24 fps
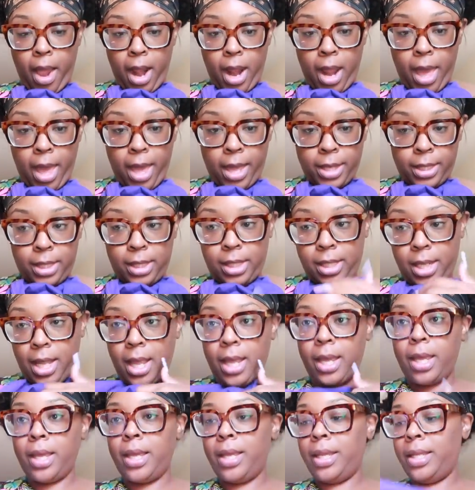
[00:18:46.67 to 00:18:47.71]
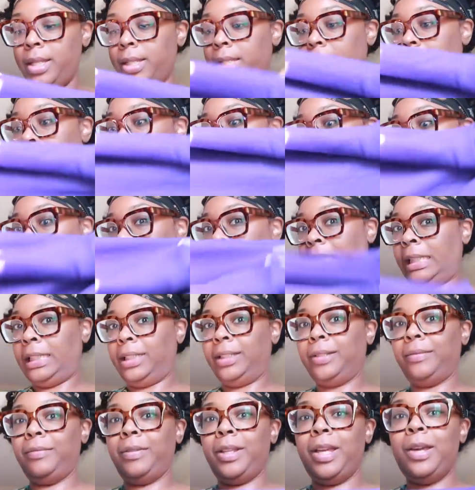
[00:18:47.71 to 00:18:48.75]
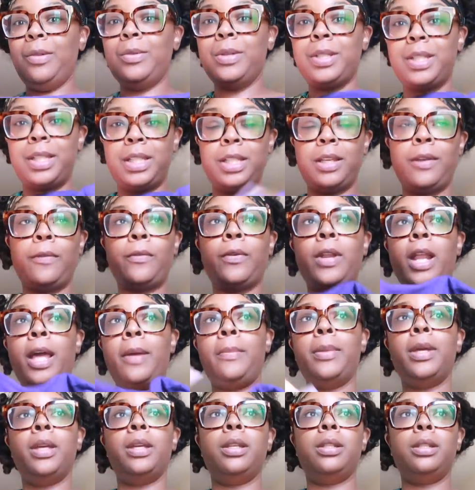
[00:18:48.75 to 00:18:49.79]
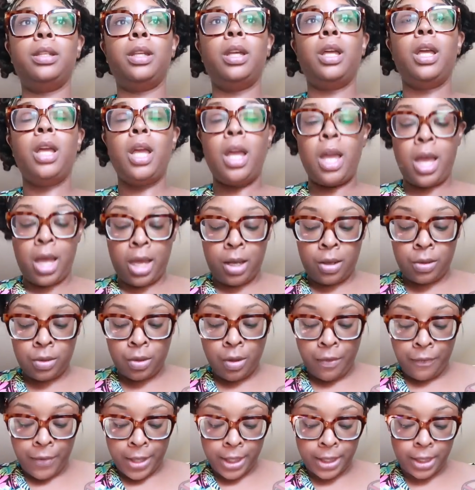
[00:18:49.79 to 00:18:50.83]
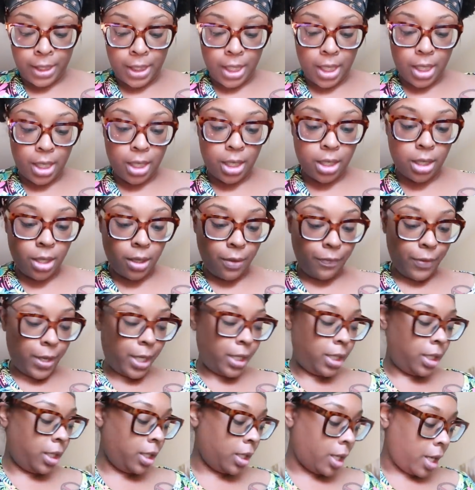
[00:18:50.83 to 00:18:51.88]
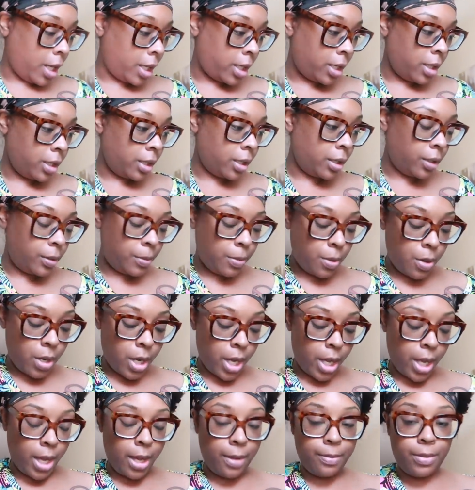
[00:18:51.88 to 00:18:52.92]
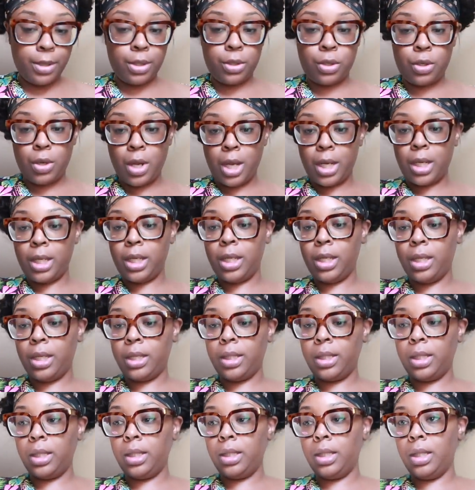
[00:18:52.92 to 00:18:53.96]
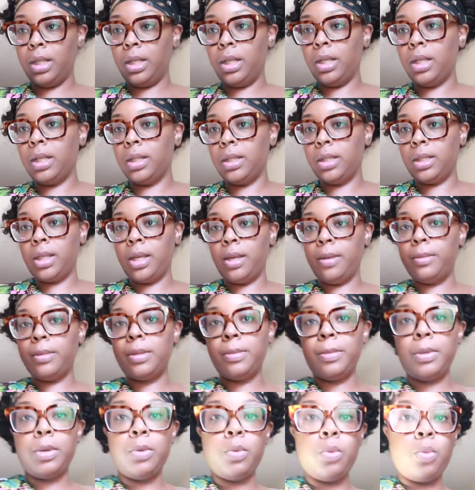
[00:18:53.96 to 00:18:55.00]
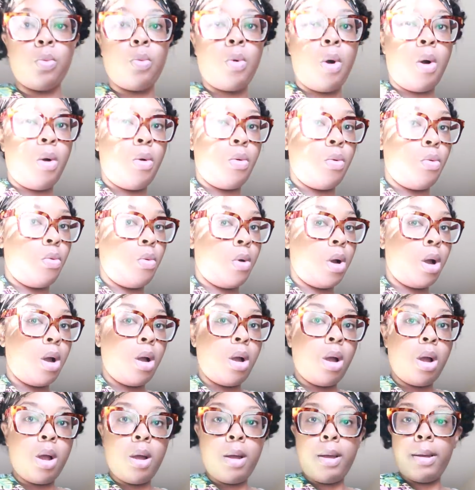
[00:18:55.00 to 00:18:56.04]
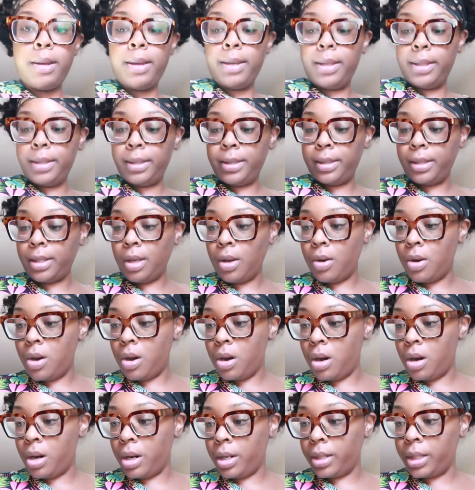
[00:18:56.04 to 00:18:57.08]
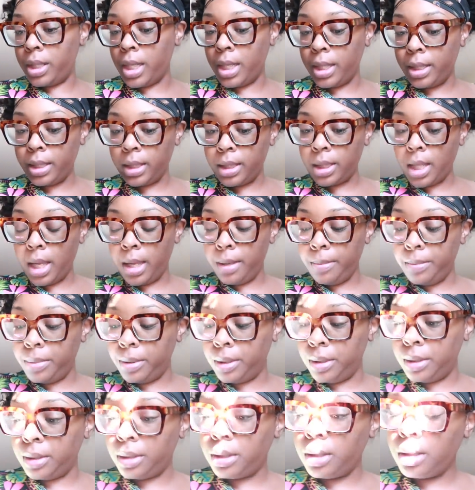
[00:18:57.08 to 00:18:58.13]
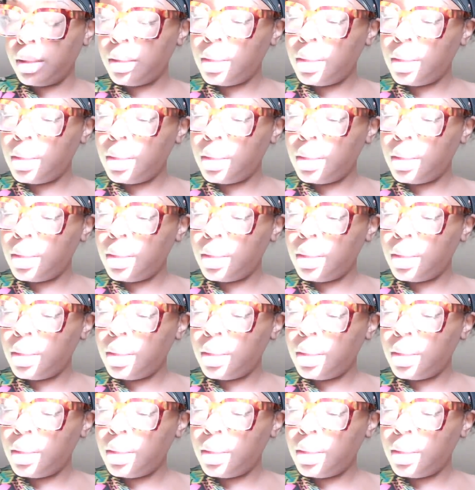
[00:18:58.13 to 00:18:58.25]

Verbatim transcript: last night, that was different. I've been I don't know if I said it. If I did, I'll cut this part out. I've been trying to get us into Nick and Sam's, but whoa, it's so hard. They stay booked.